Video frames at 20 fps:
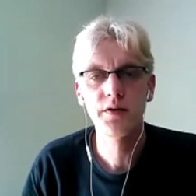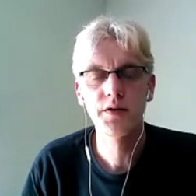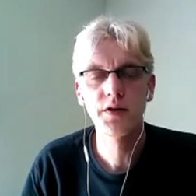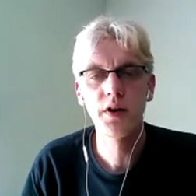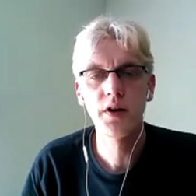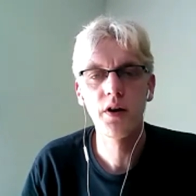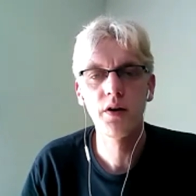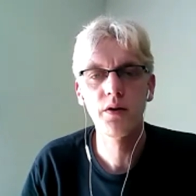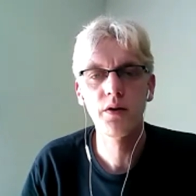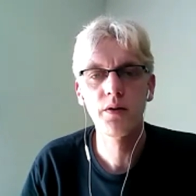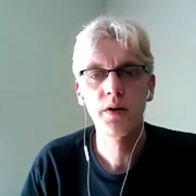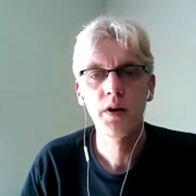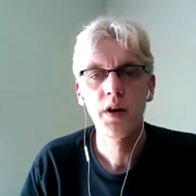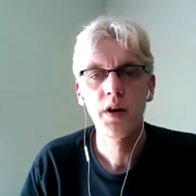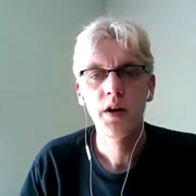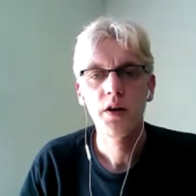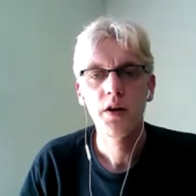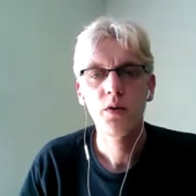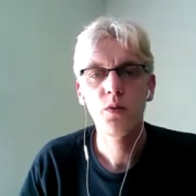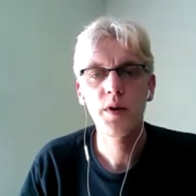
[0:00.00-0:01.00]
So
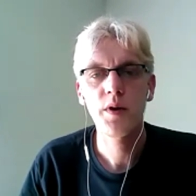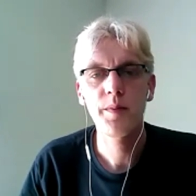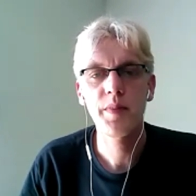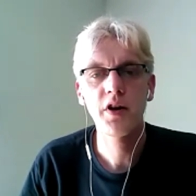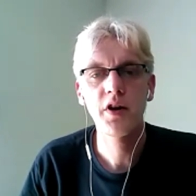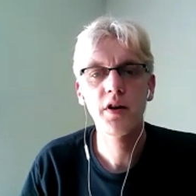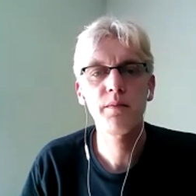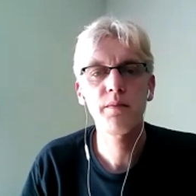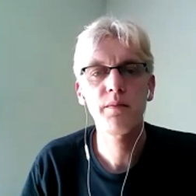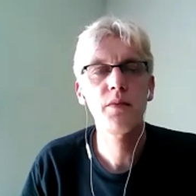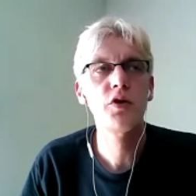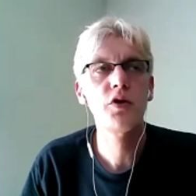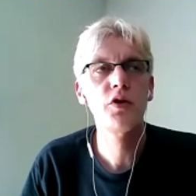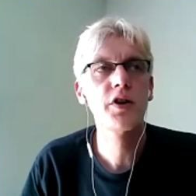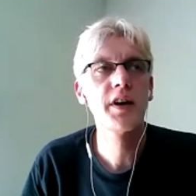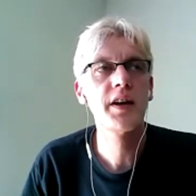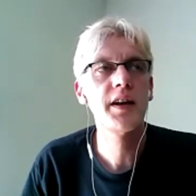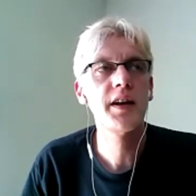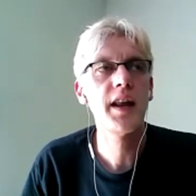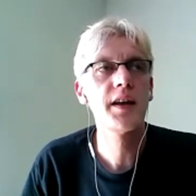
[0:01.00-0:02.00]
we become more
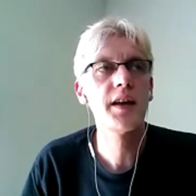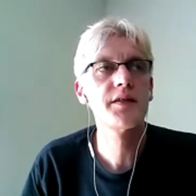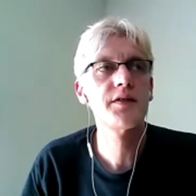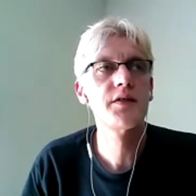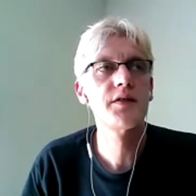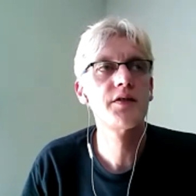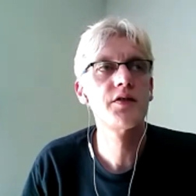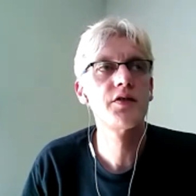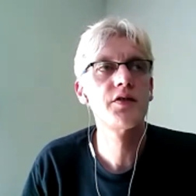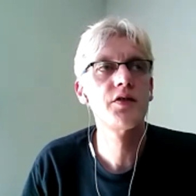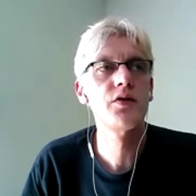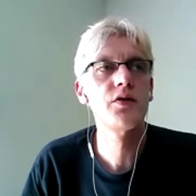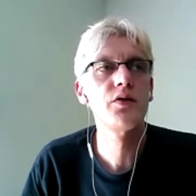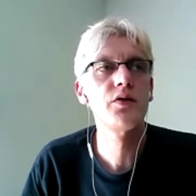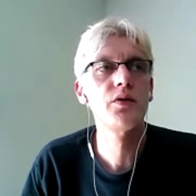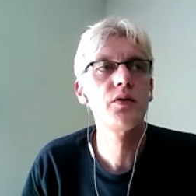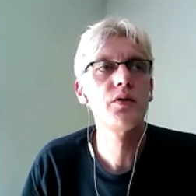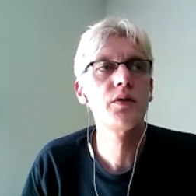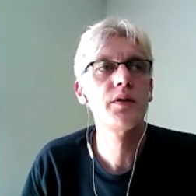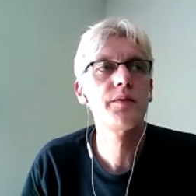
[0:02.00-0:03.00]
connected
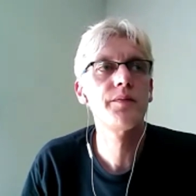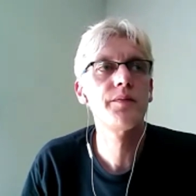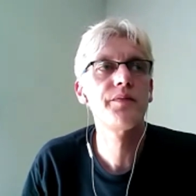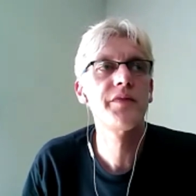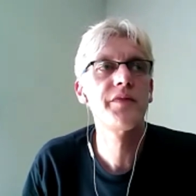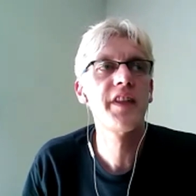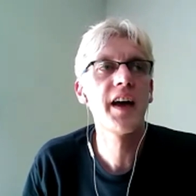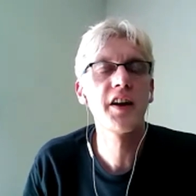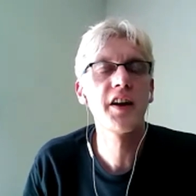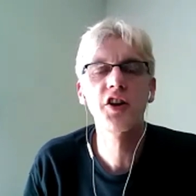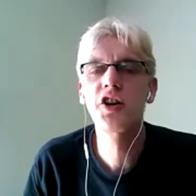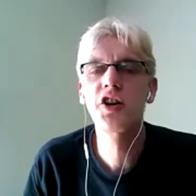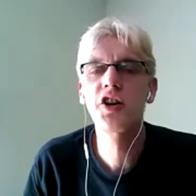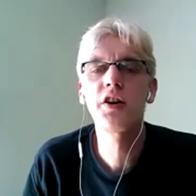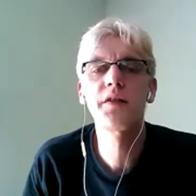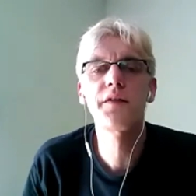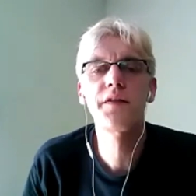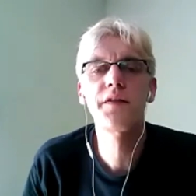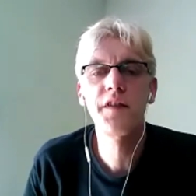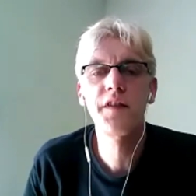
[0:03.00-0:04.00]
to that
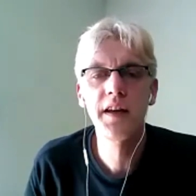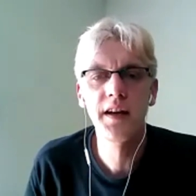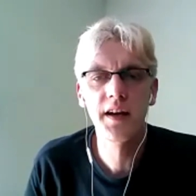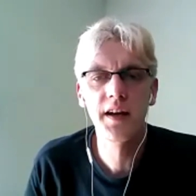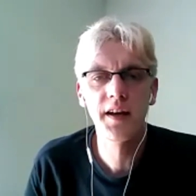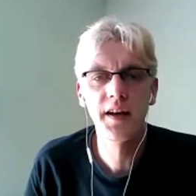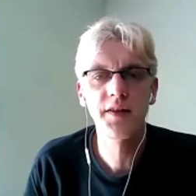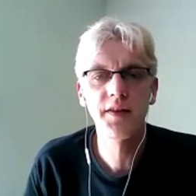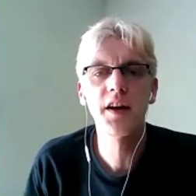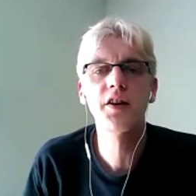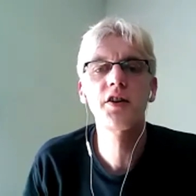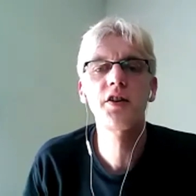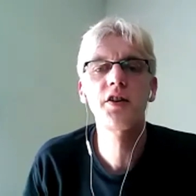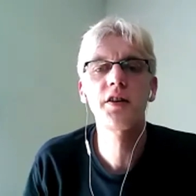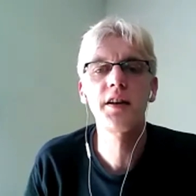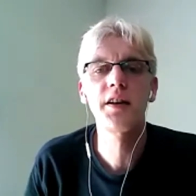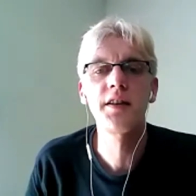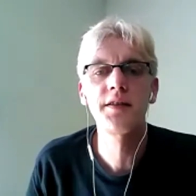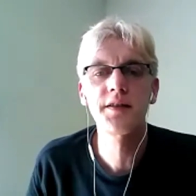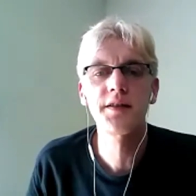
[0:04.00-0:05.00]
gut feeling, that
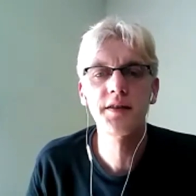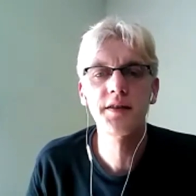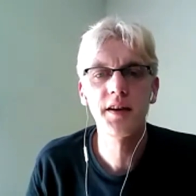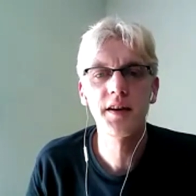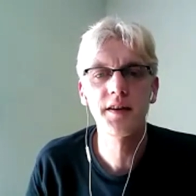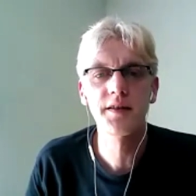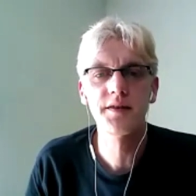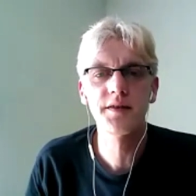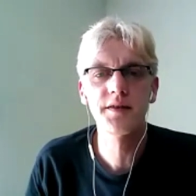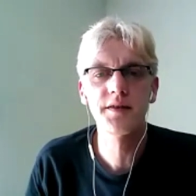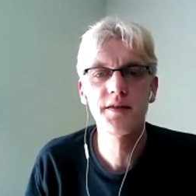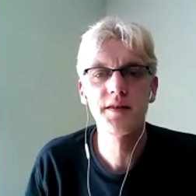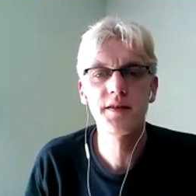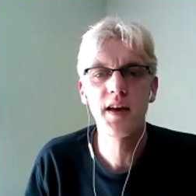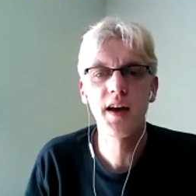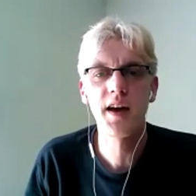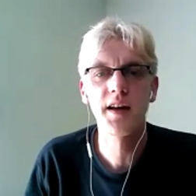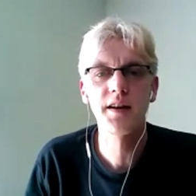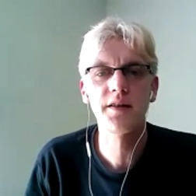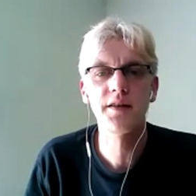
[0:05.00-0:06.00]
gut instinct,
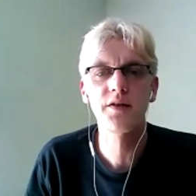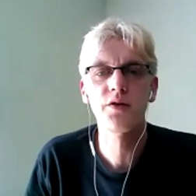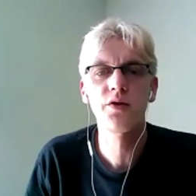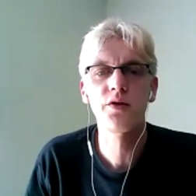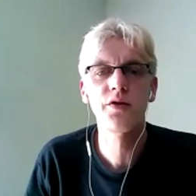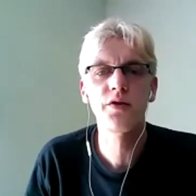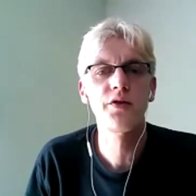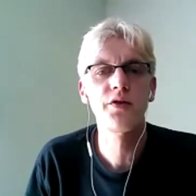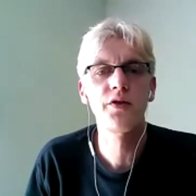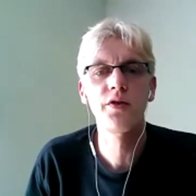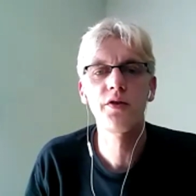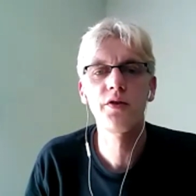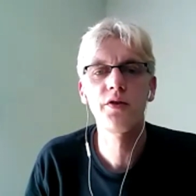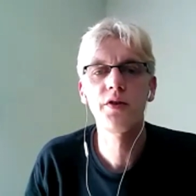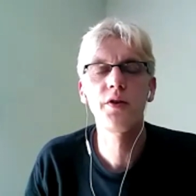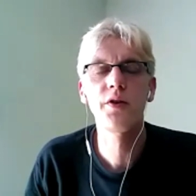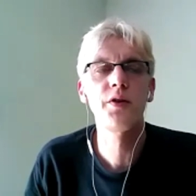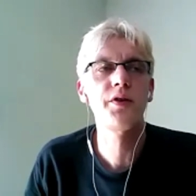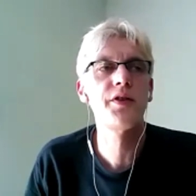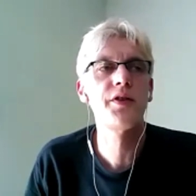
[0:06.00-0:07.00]

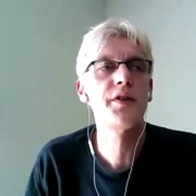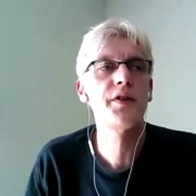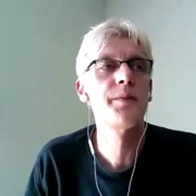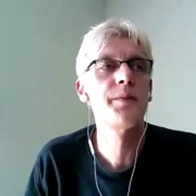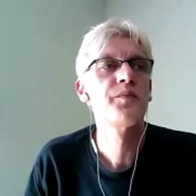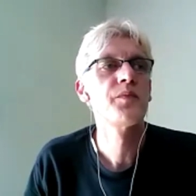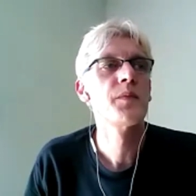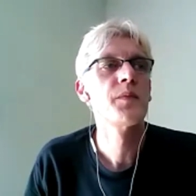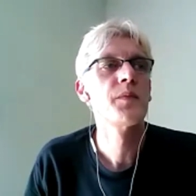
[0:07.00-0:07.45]
the